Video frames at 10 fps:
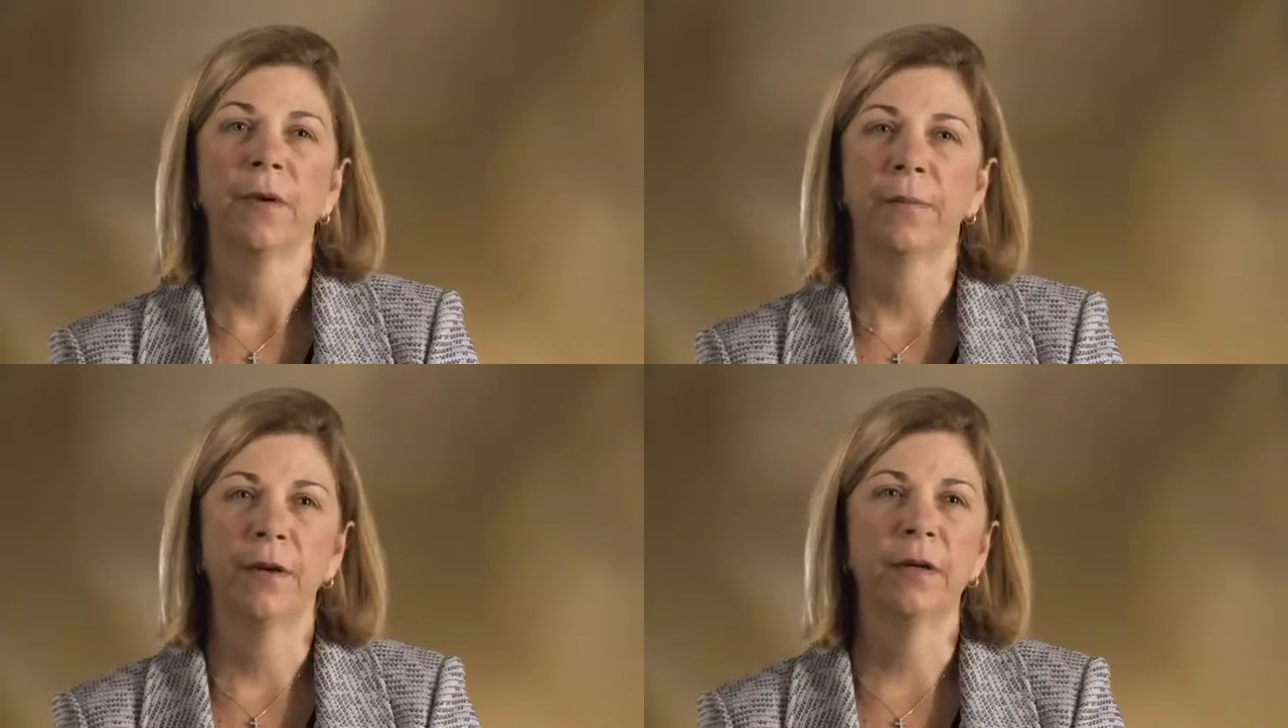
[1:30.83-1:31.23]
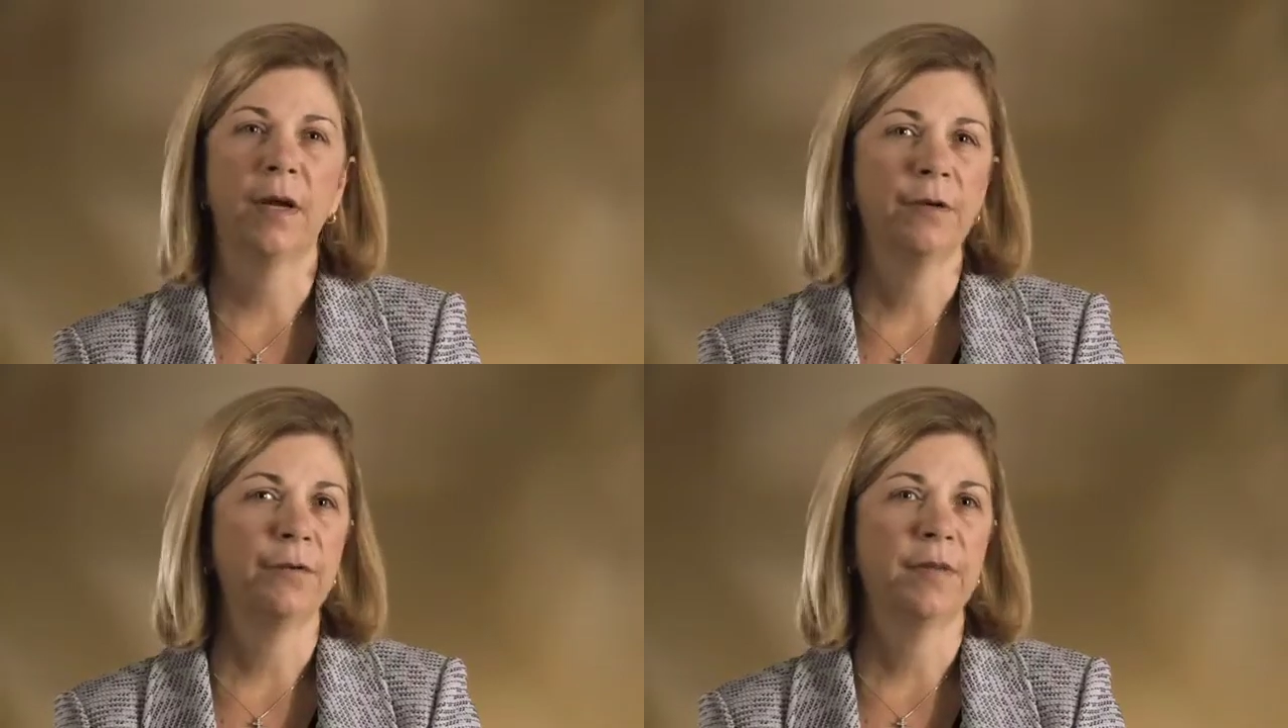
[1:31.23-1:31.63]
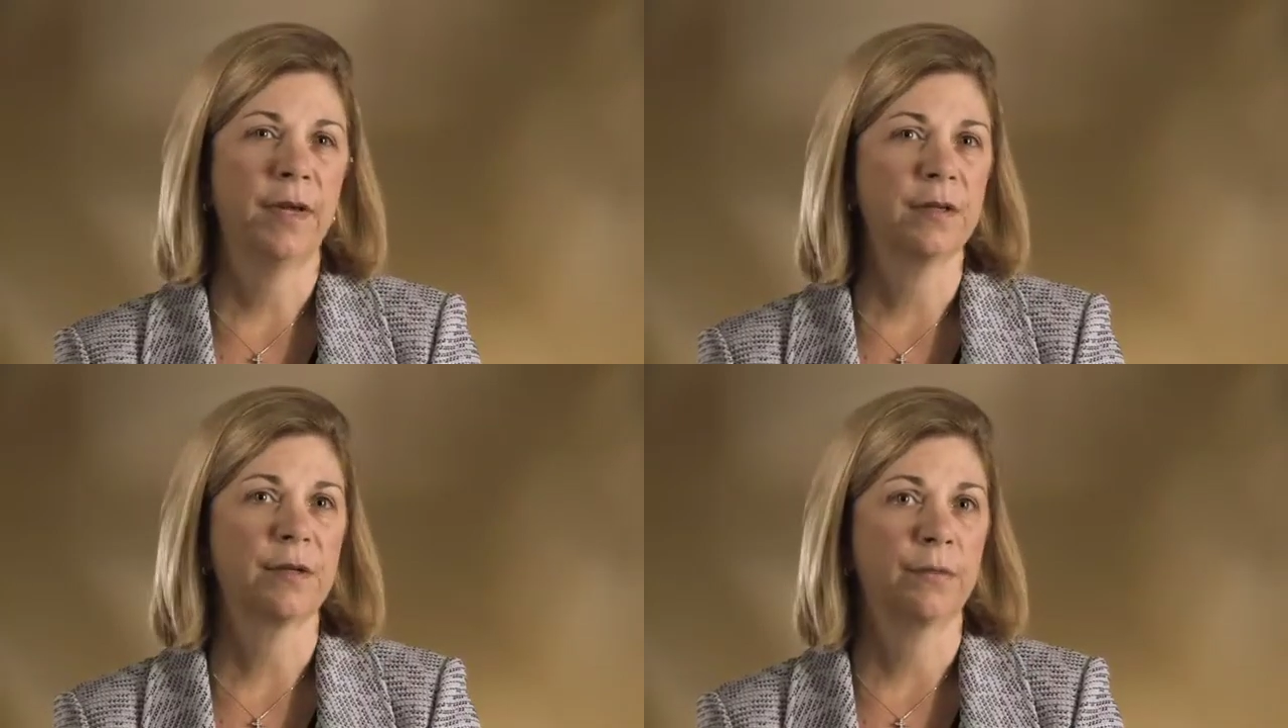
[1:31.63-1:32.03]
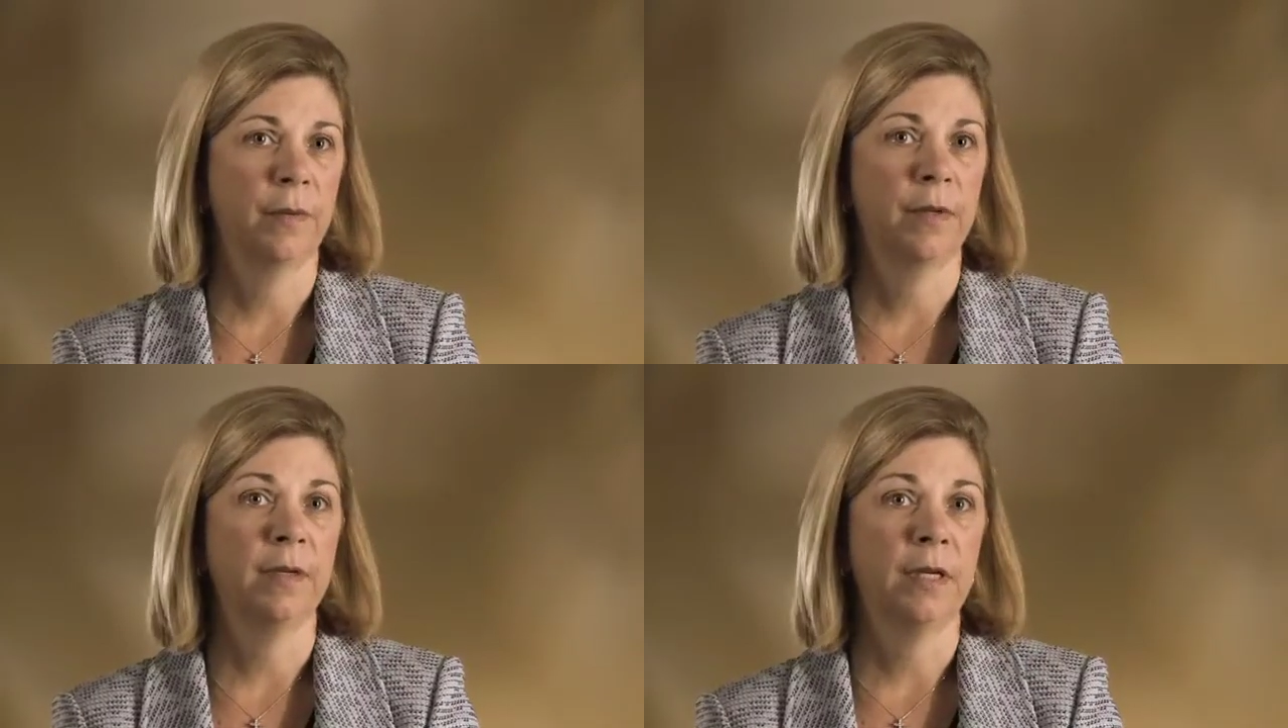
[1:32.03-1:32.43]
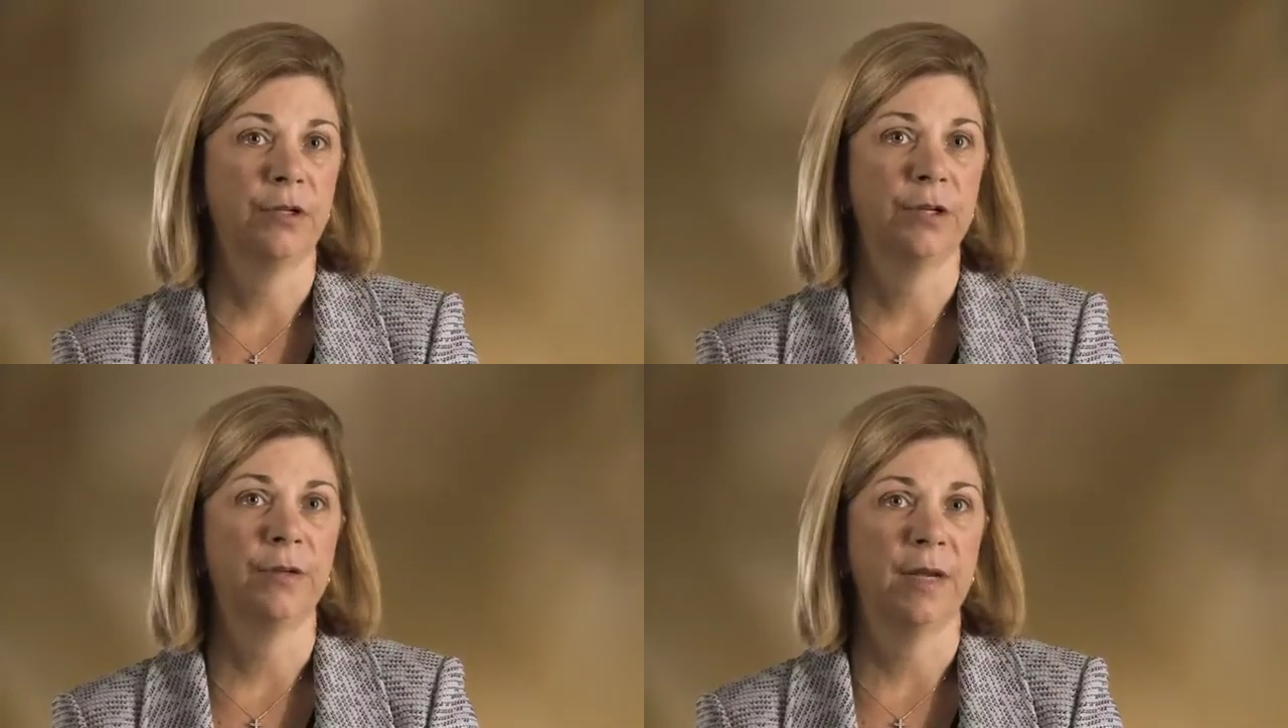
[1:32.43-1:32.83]
about 100,000 women
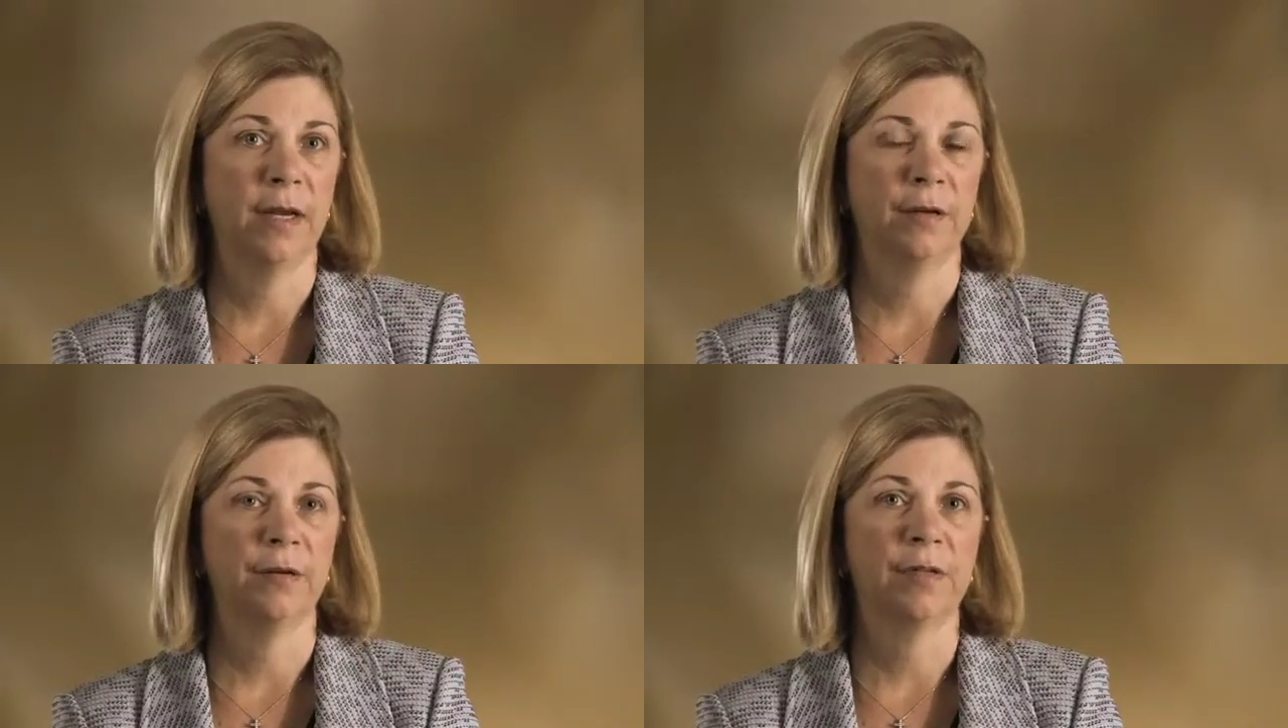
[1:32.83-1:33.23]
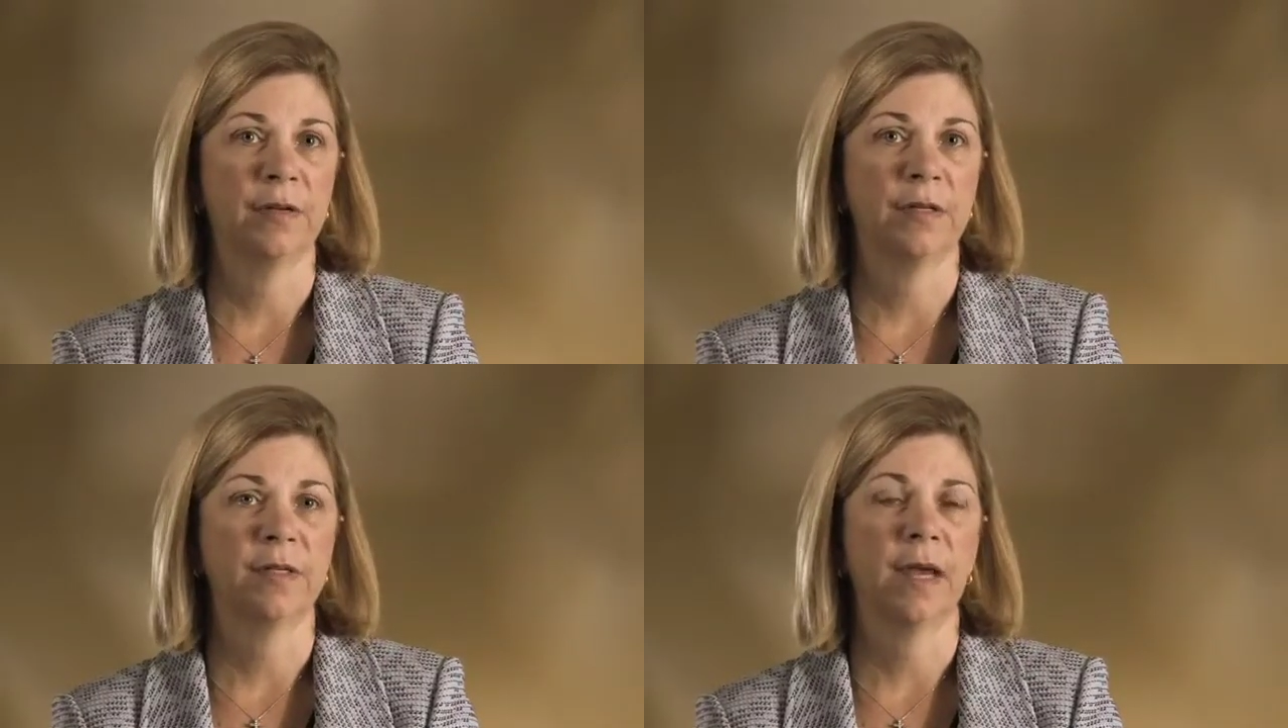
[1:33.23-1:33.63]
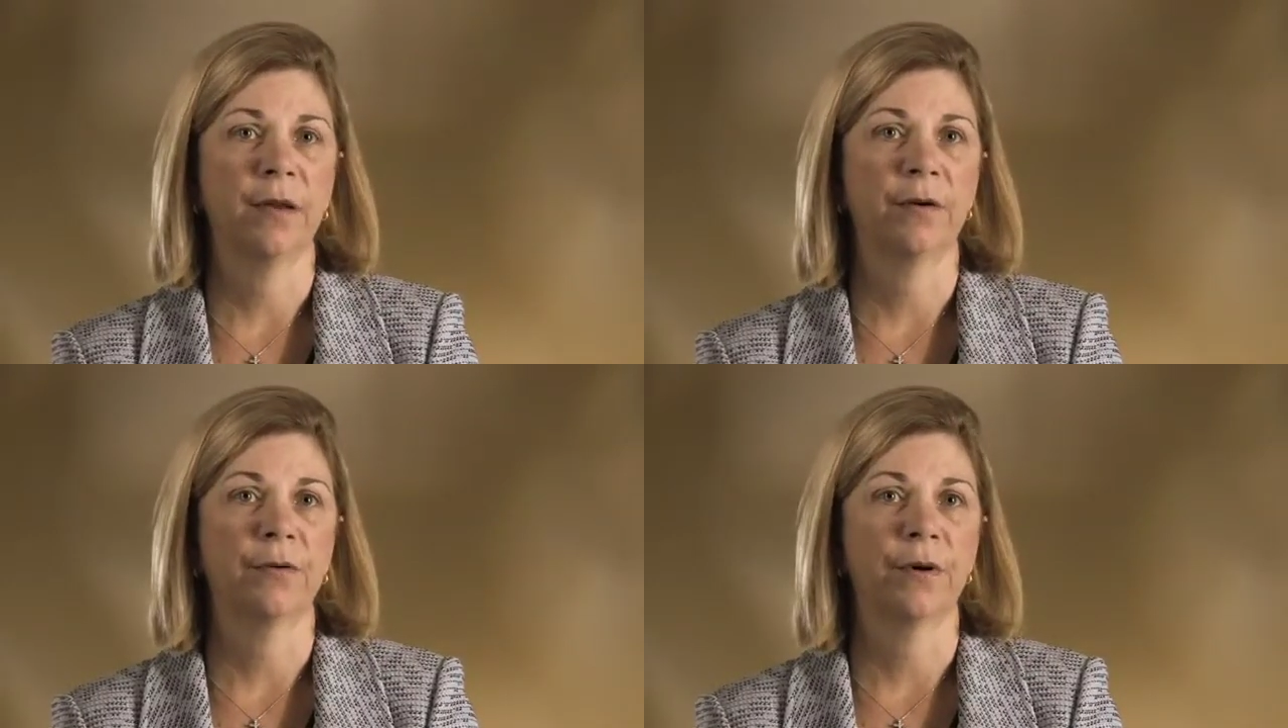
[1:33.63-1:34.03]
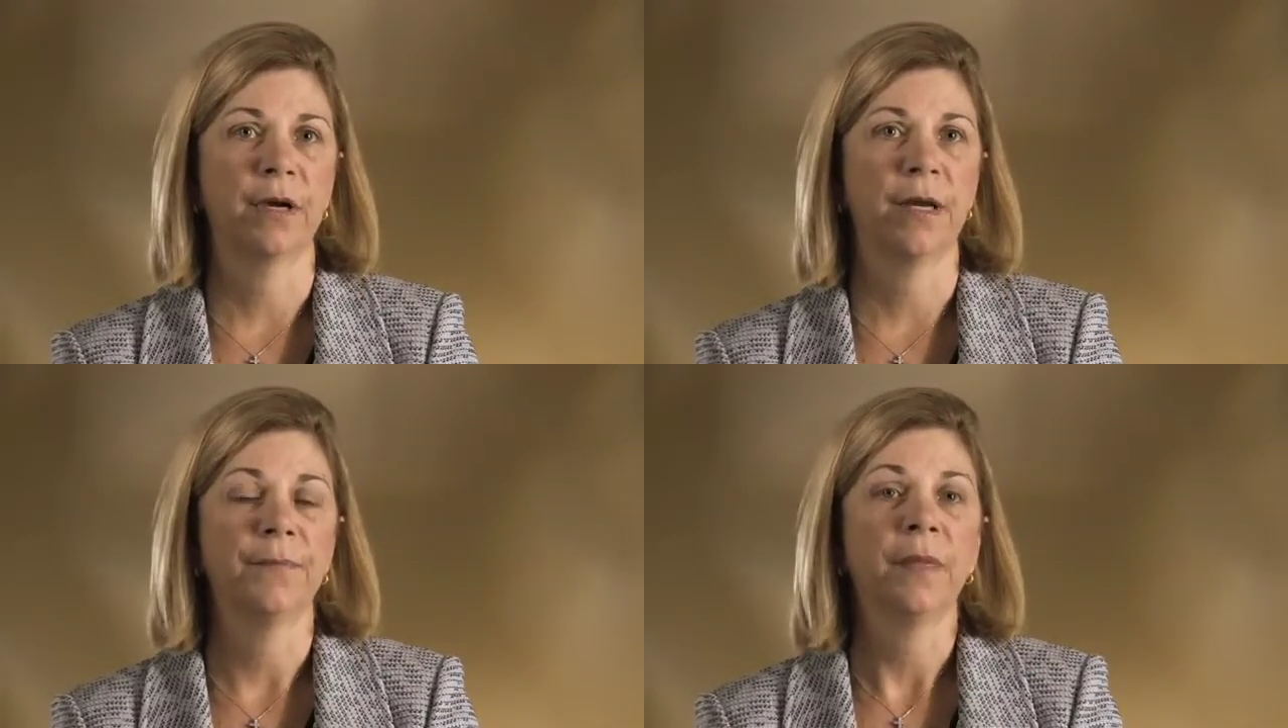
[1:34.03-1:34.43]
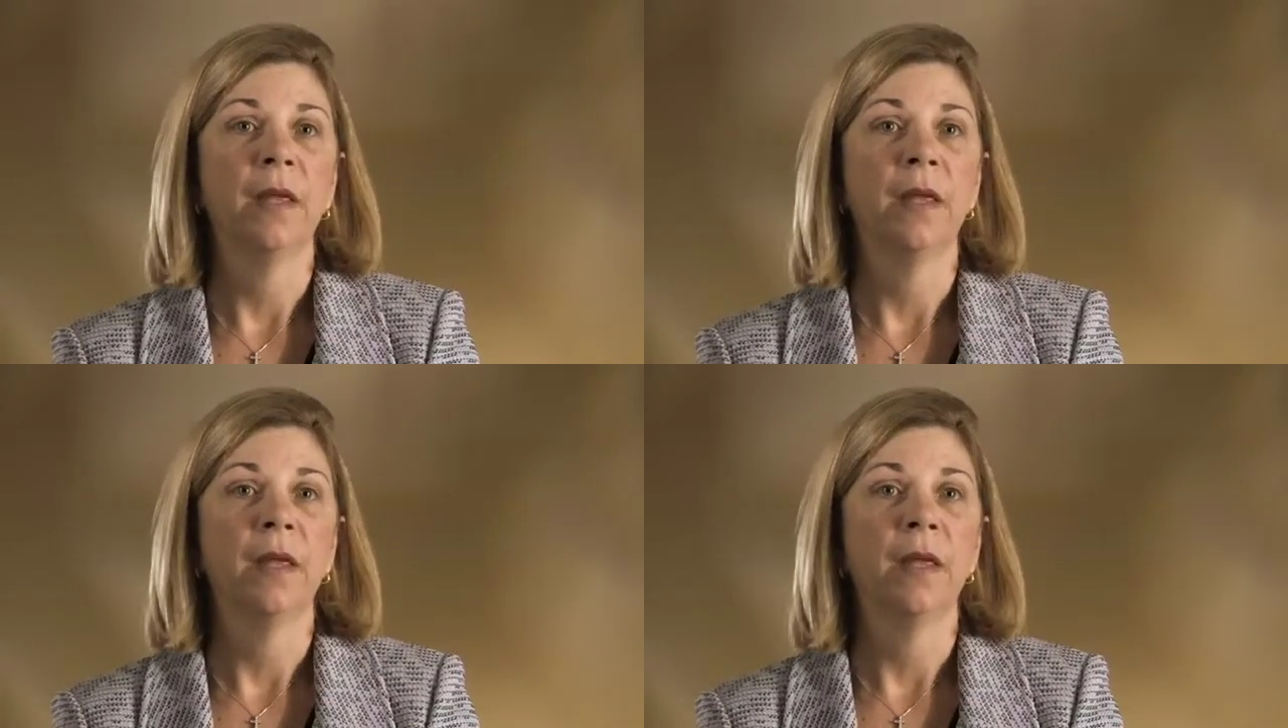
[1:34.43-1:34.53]
each year diagnosed in this category.